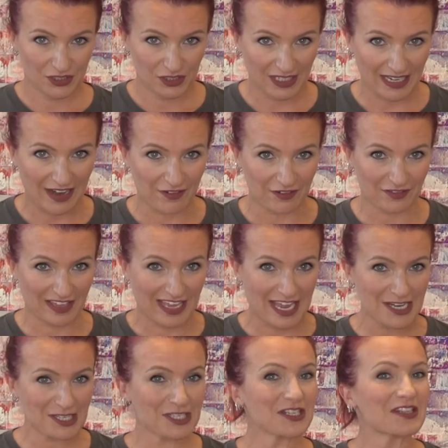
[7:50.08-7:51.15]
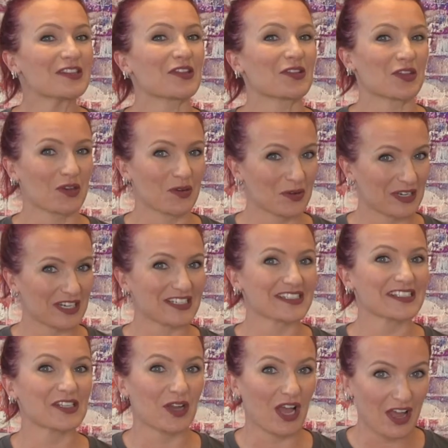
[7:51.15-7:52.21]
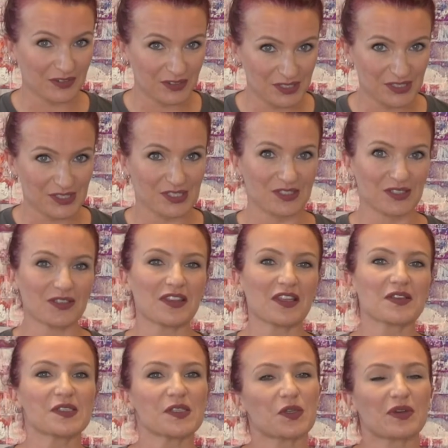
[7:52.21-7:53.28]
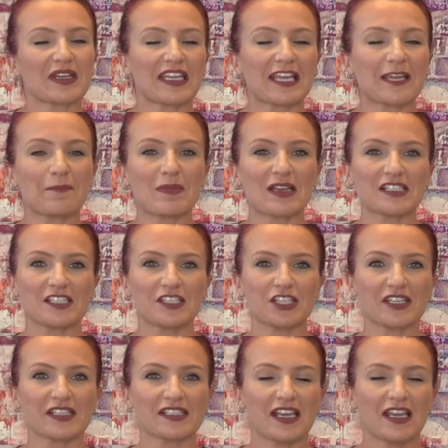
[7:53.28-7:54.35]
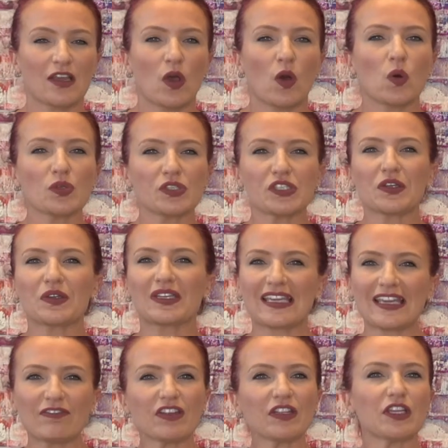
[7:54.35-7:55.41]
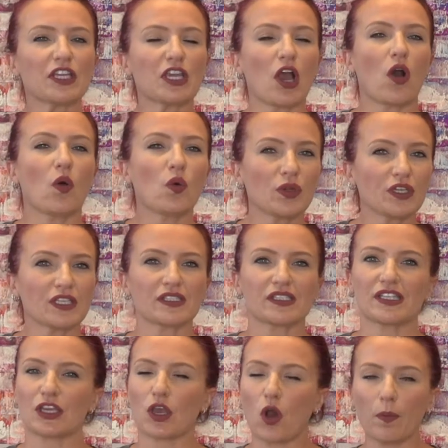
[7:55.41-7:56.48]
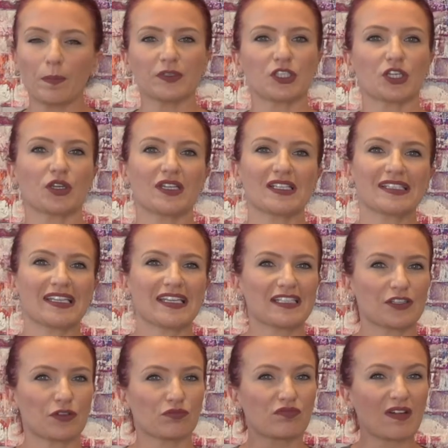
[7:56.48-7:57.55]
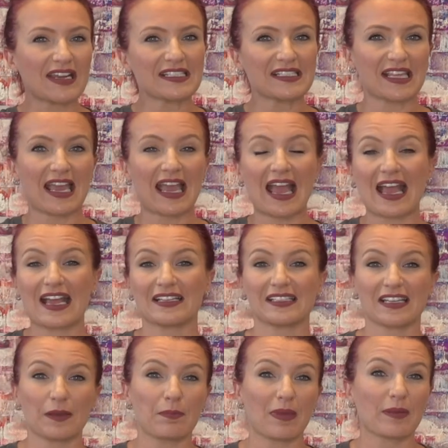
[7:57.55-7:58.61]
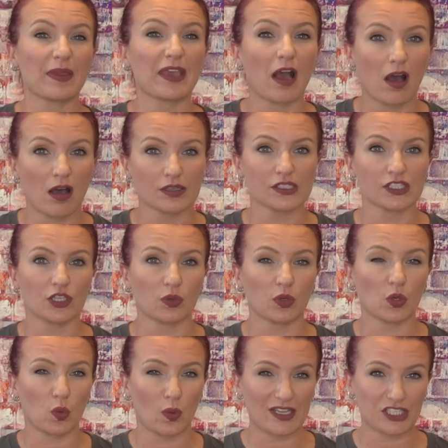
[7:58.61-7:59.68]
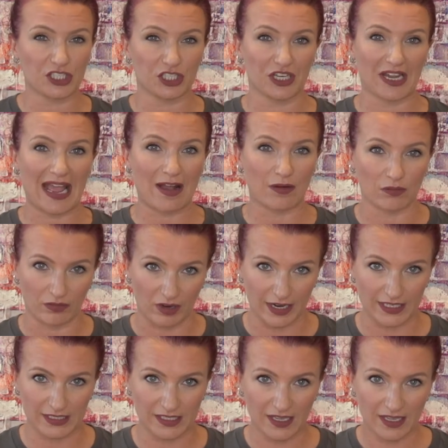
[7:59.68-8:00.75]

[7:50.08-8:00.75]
clarification that the audience understood those 3 key messages, also giving the audience the opportunity to raise their hand and maybe ask you a question outright.